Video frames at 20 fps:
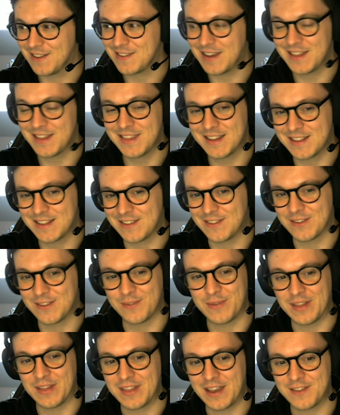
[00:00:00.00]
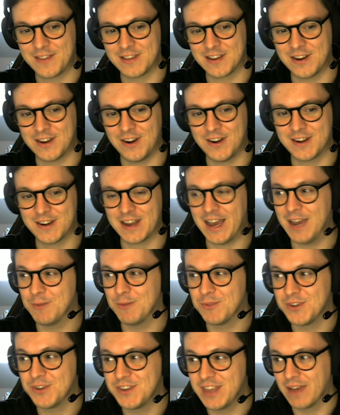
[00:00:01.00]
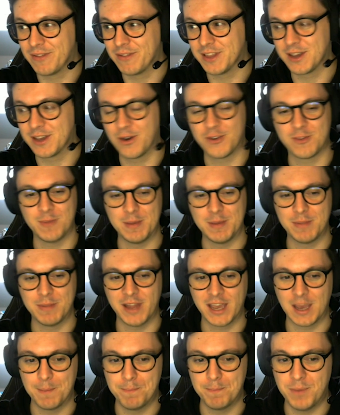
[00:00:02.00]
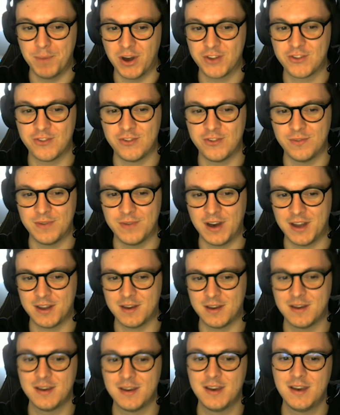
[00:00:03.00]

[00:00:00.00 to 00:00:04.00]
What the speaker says: I think this is a fantastic card. I'm definitely going to be playing a bunch of Shyvana.